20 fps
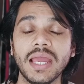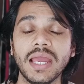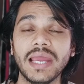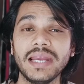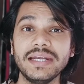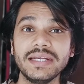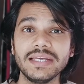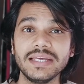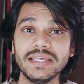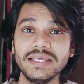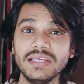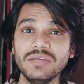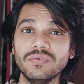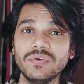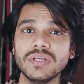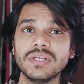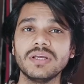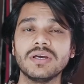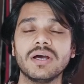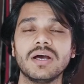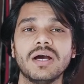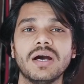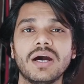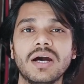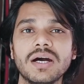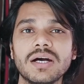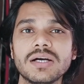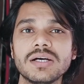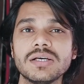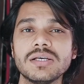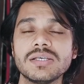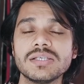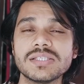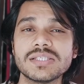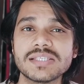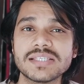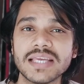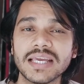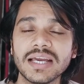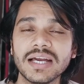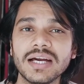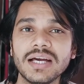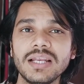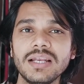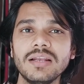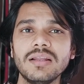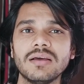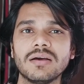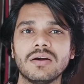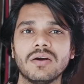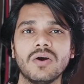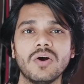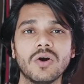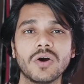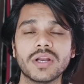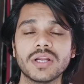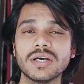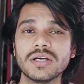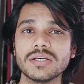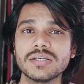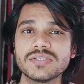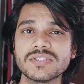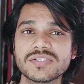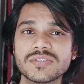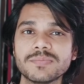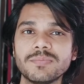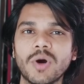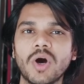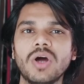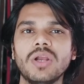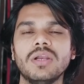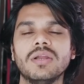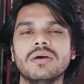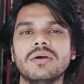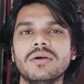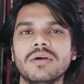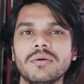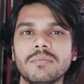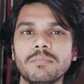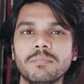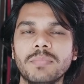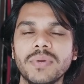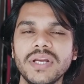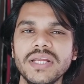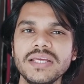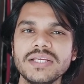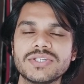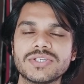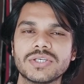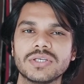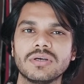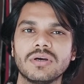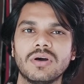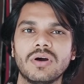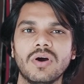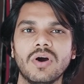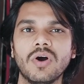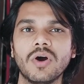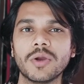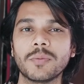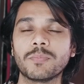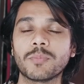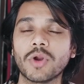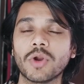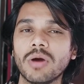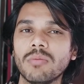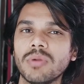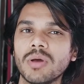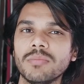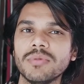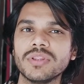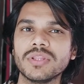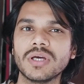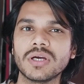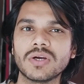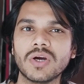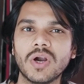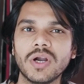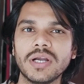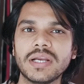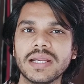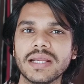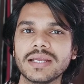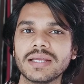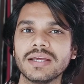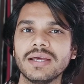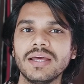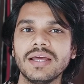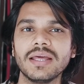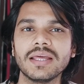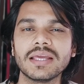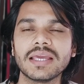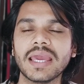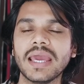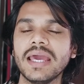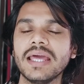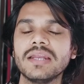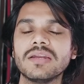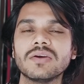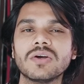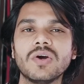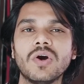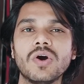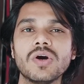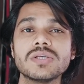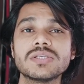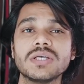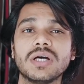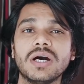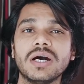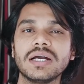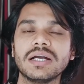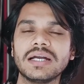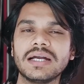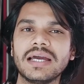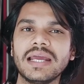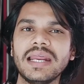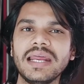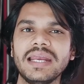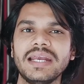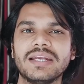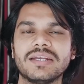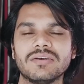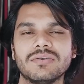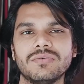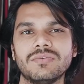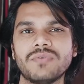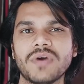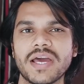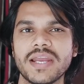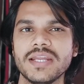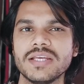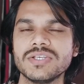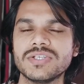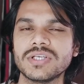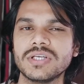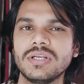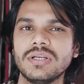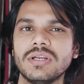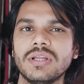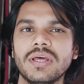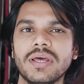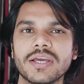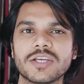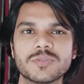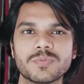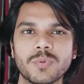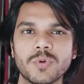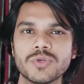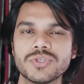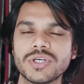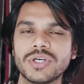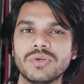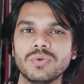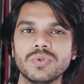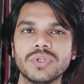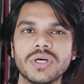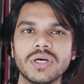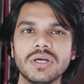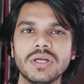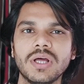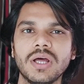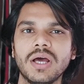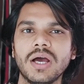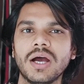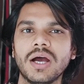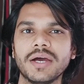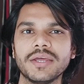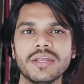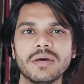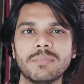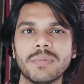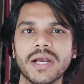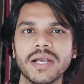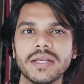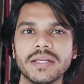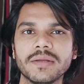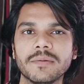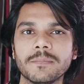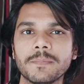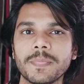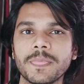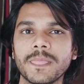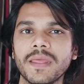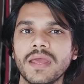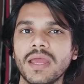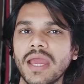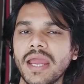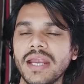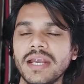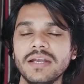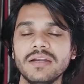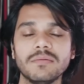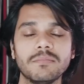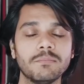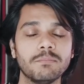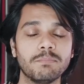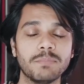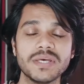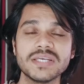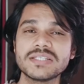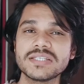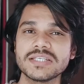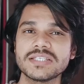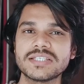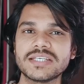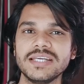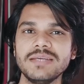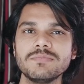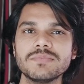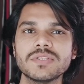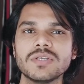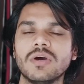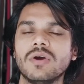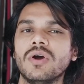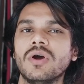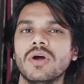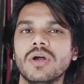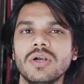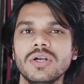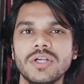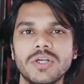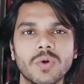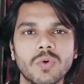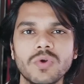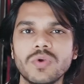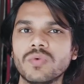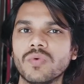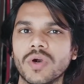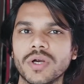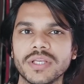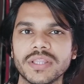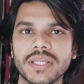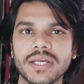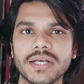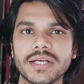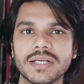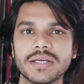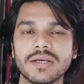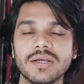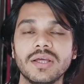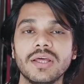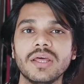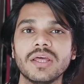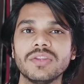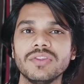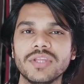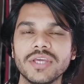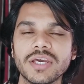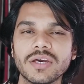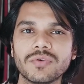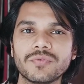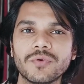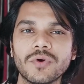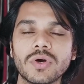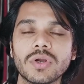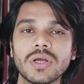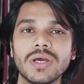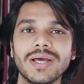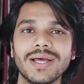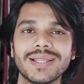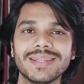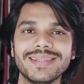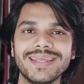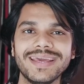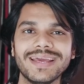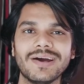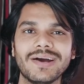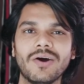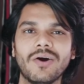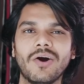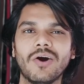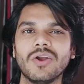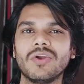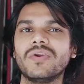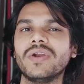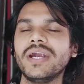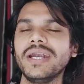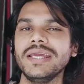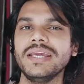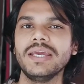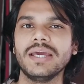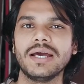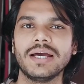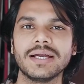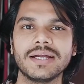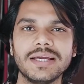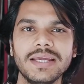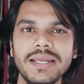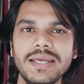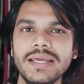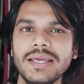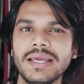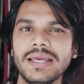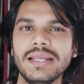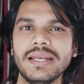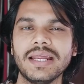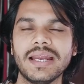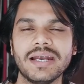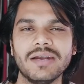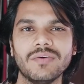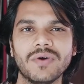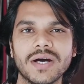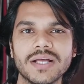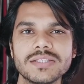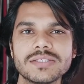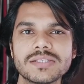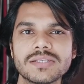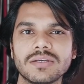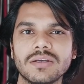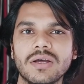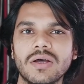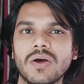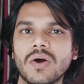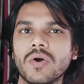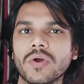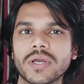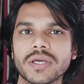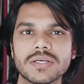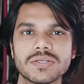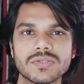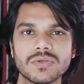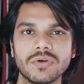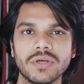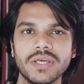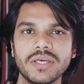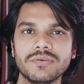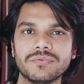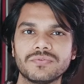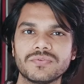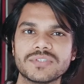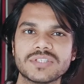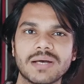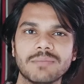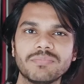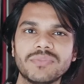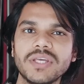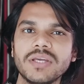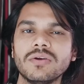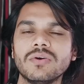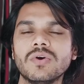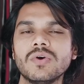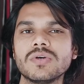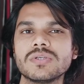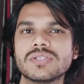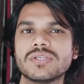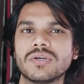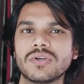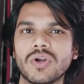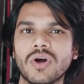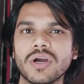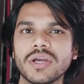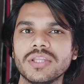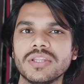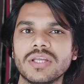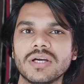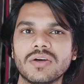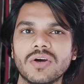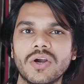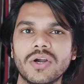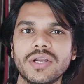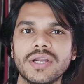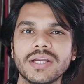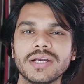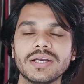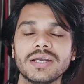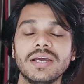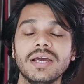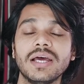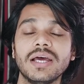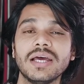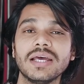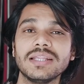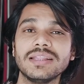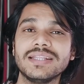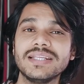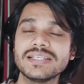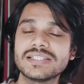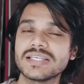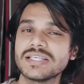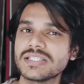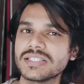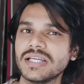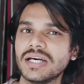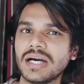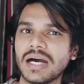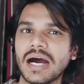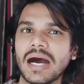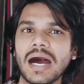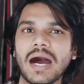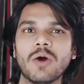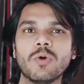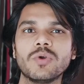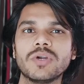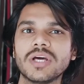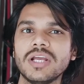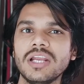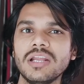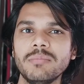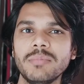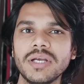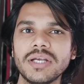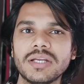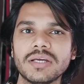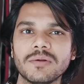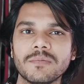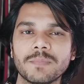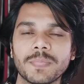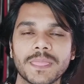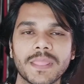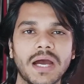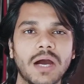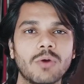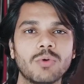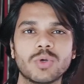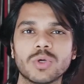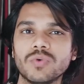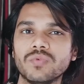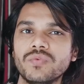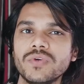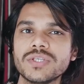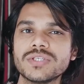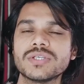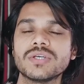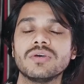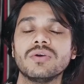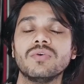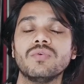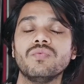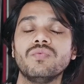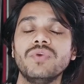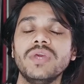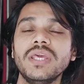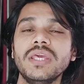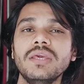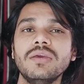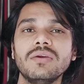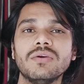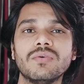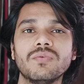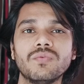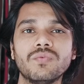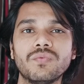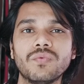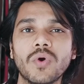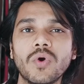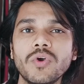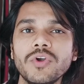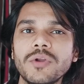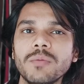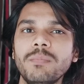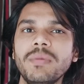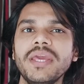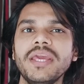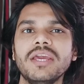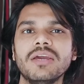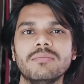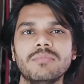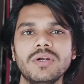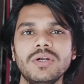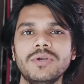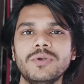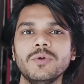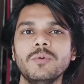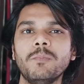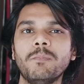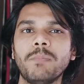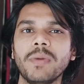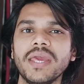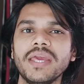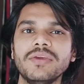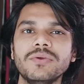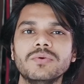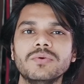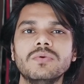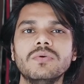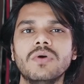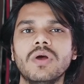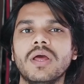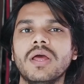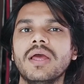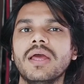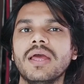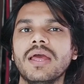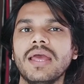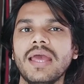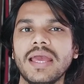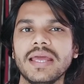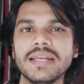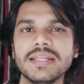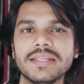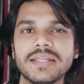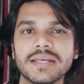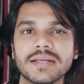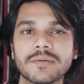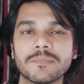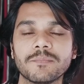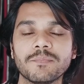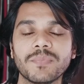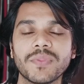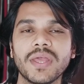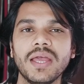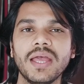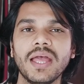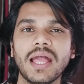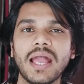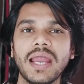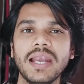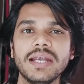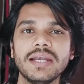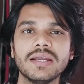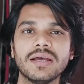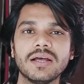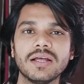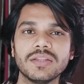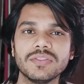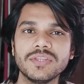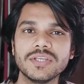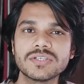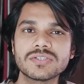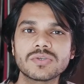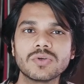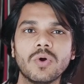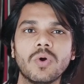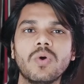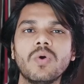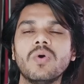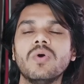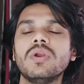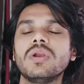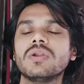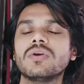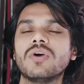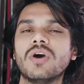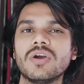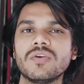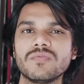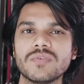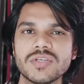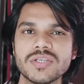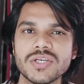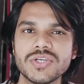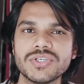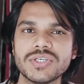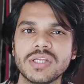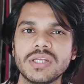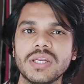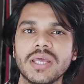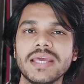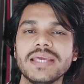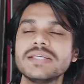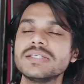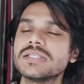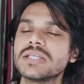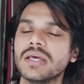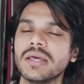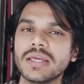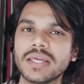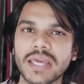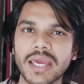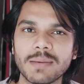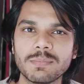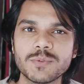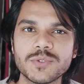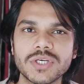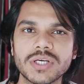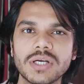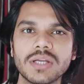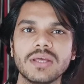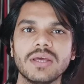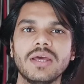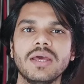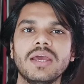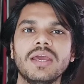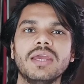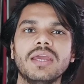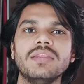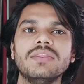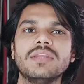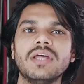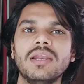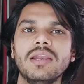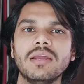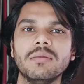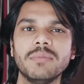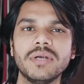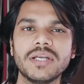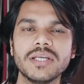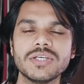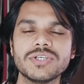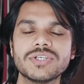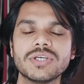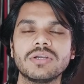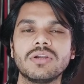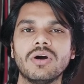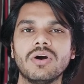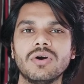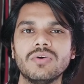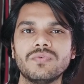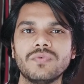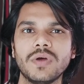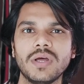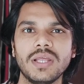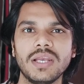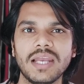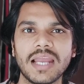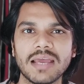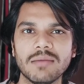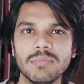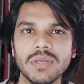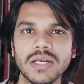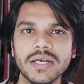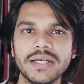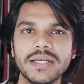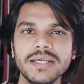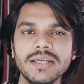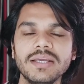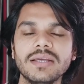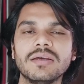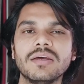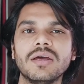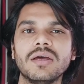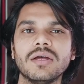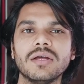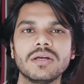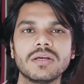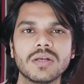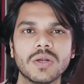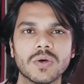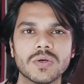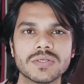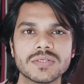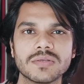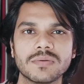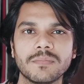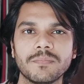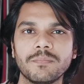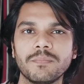And even a single or a small breach or problem in the contract can cause a great financial exposure to the other party. And business teams don't want that. Therefore, they already agree in advance. Okay, so if something goes wrong in the contract, this is the outer limit out of which we won't be able to pay you anything. And this whole conversation is captured in the limitation of liability clause.